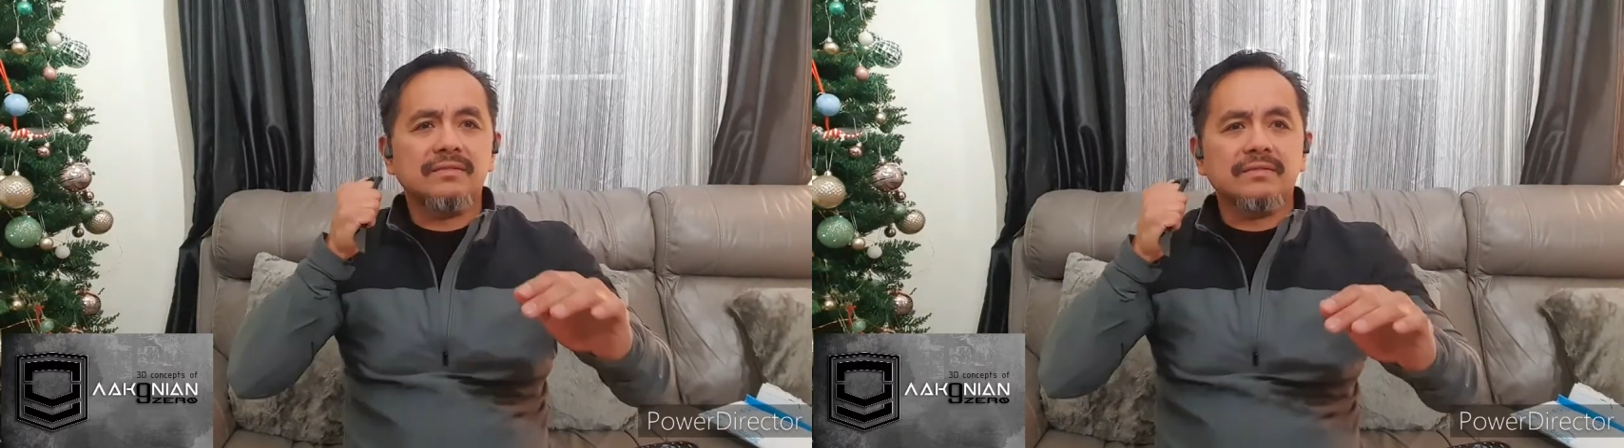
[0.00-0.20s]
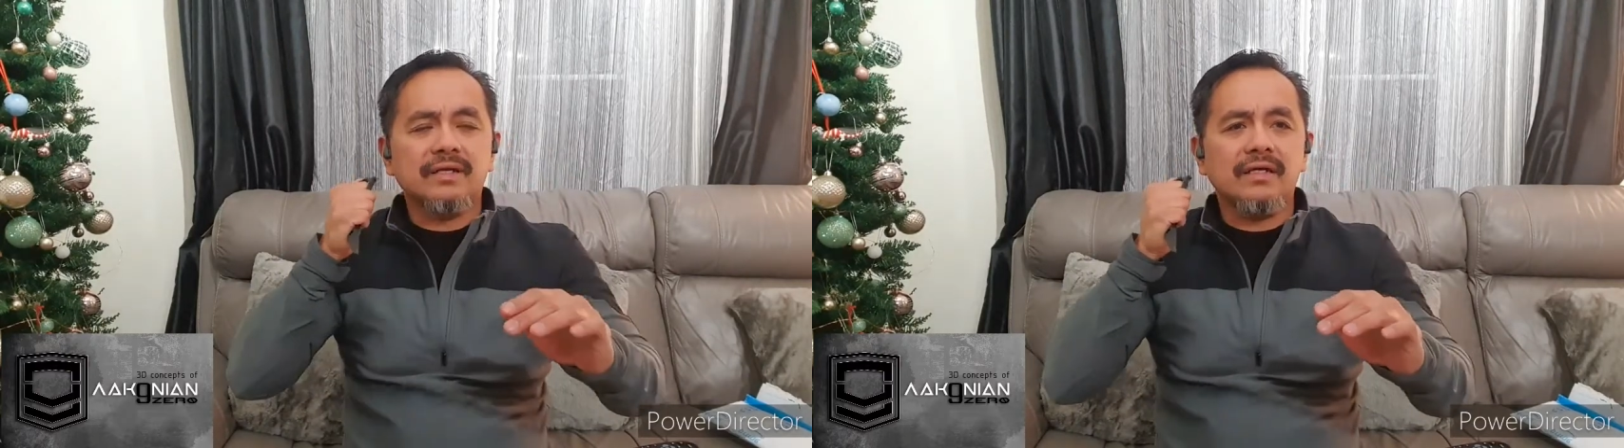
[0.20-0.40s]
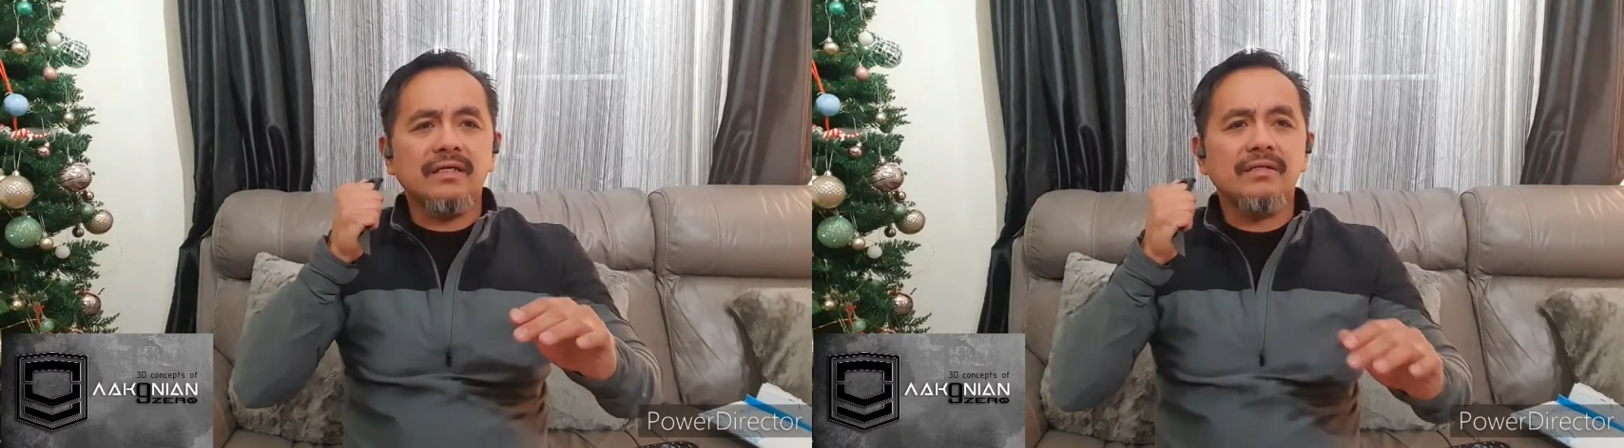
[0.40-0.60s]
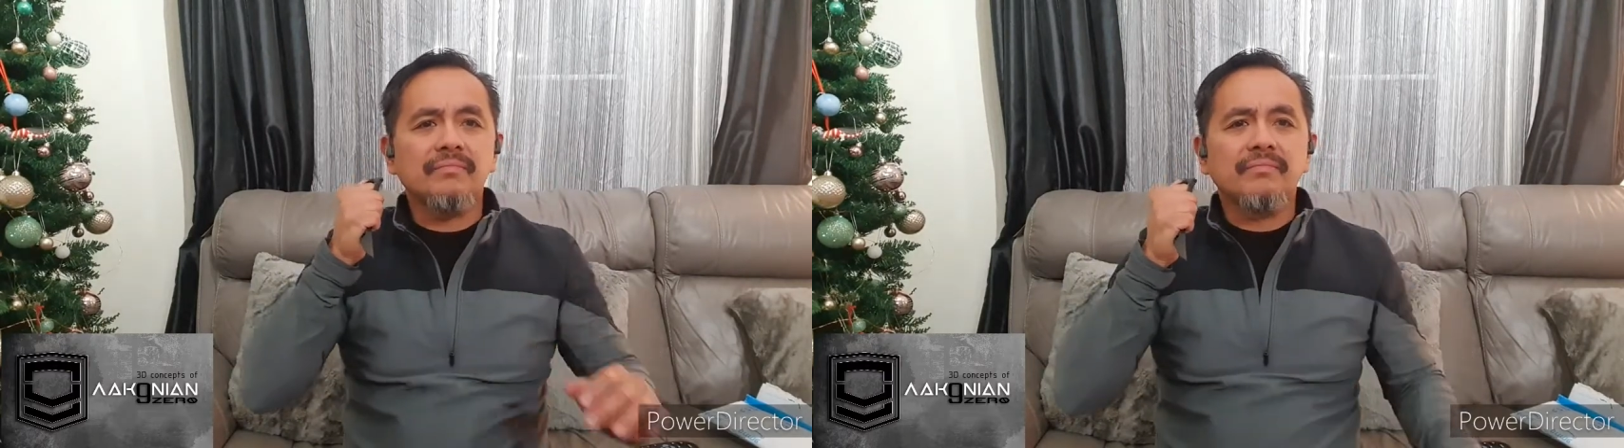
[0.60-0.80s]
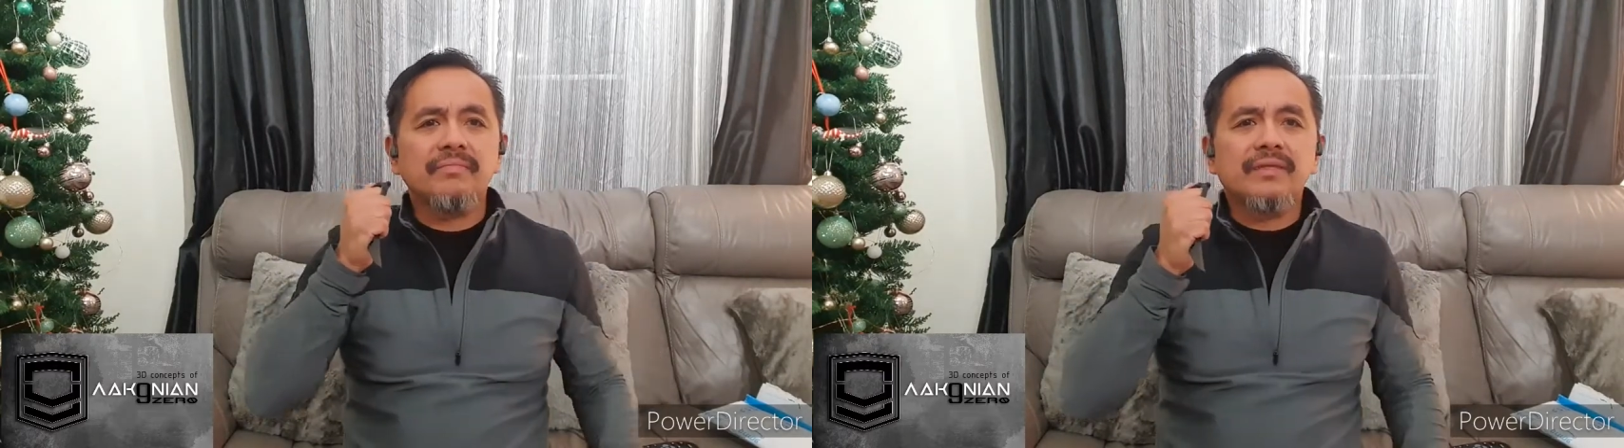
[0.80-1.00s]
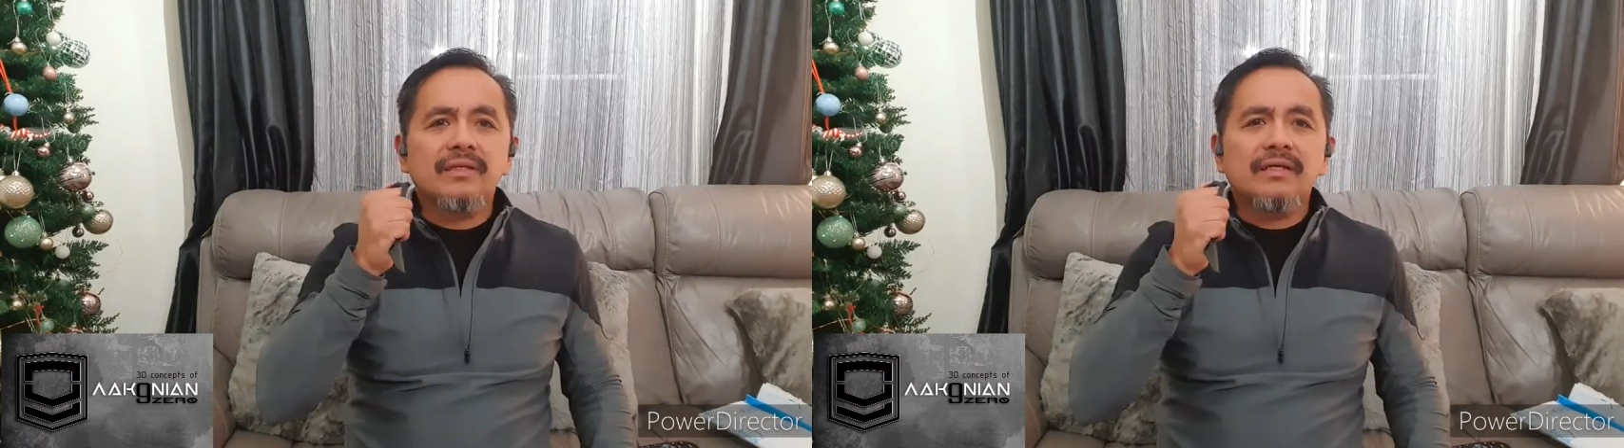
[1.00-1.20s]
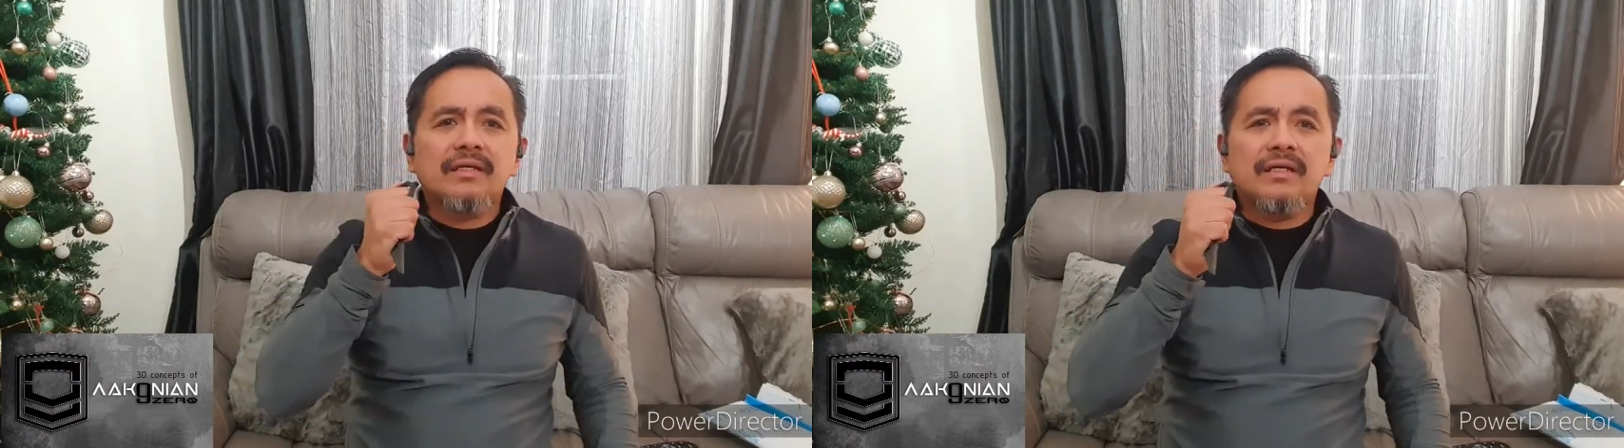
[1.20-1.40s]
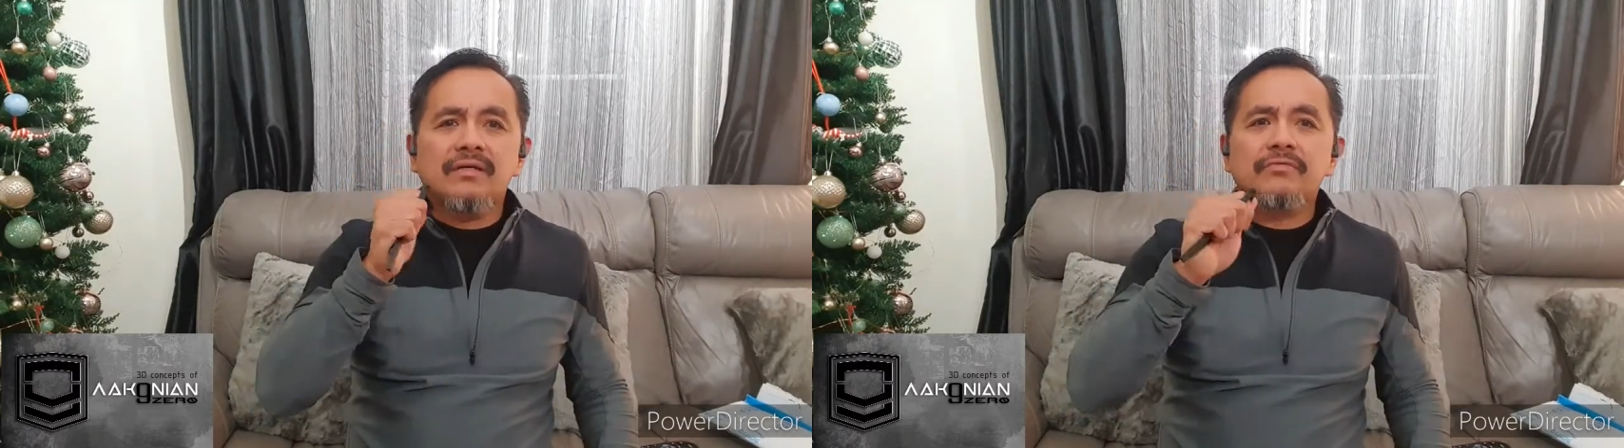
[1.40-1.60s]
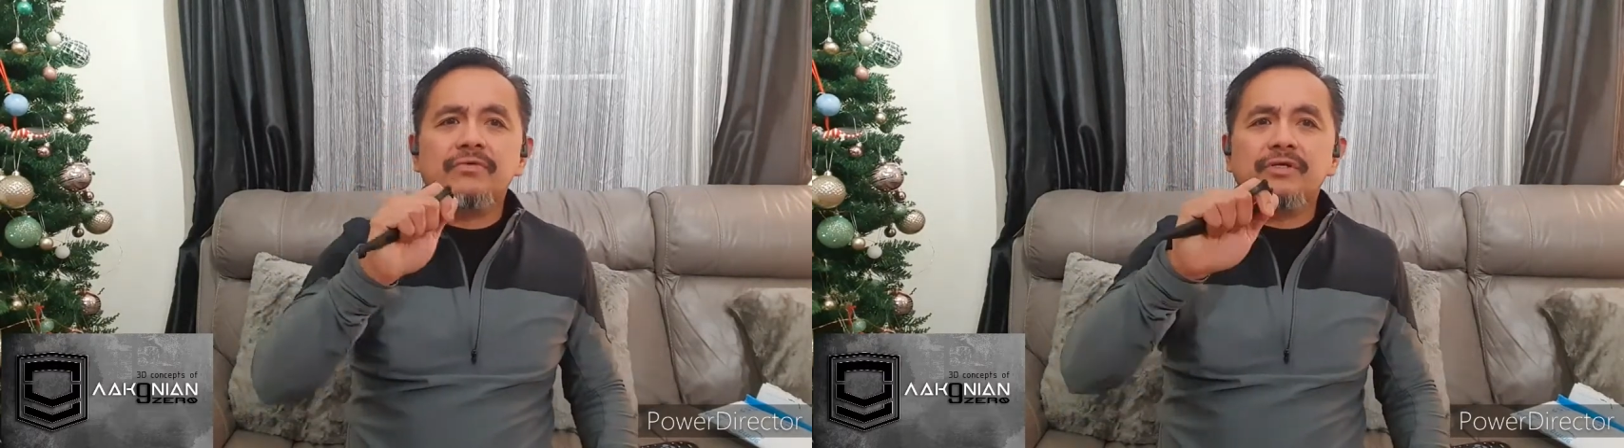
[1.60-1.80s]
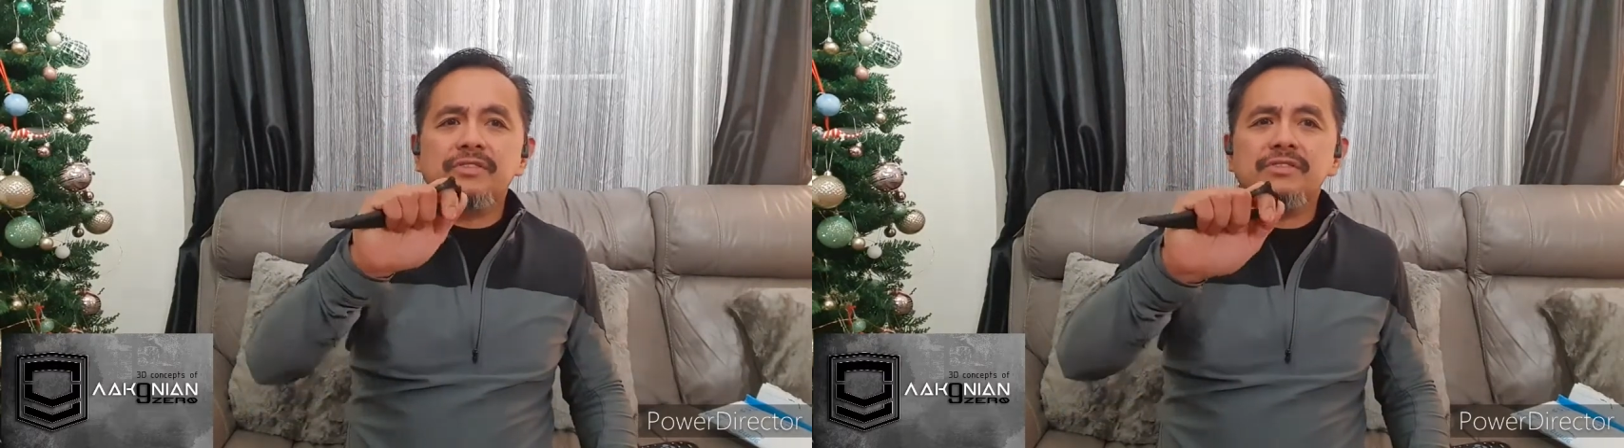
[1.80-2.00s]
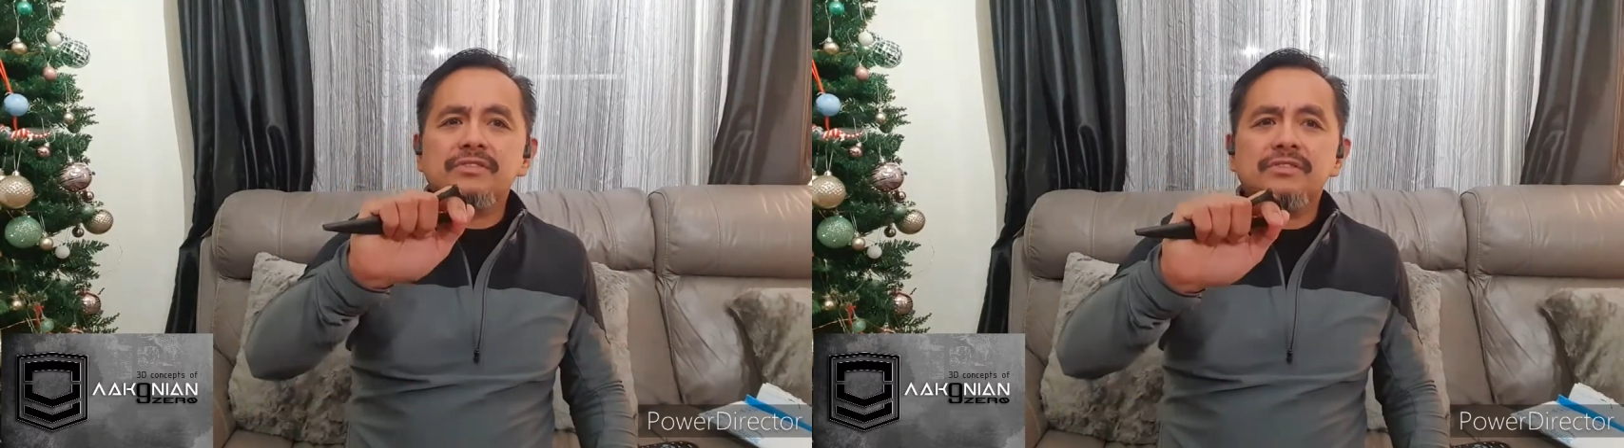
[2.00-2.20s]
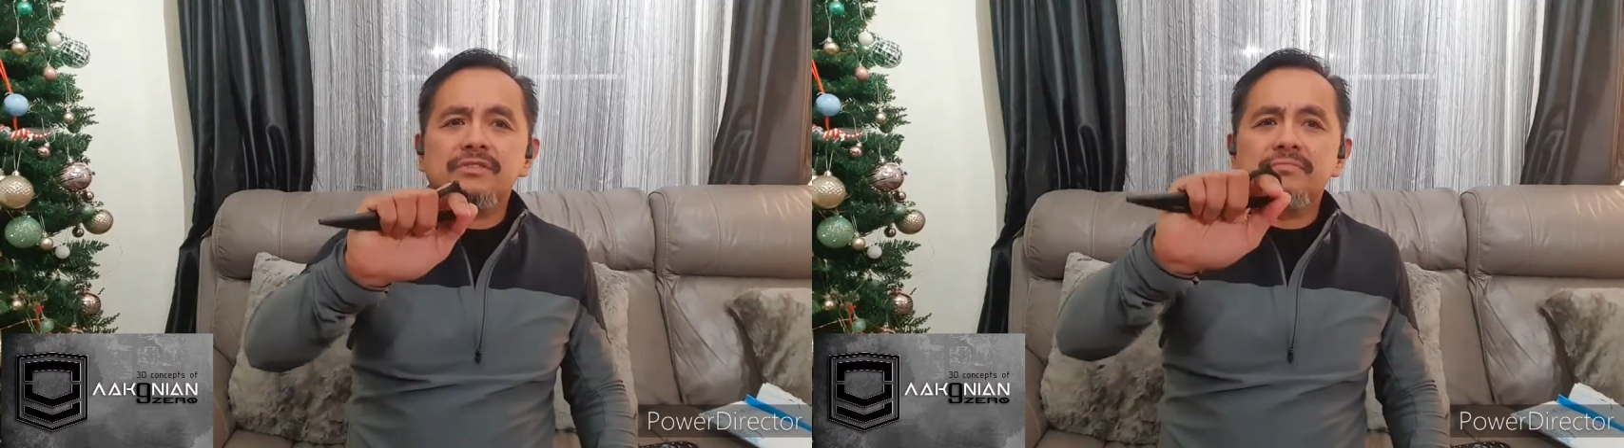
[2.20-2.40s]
Okay, and of course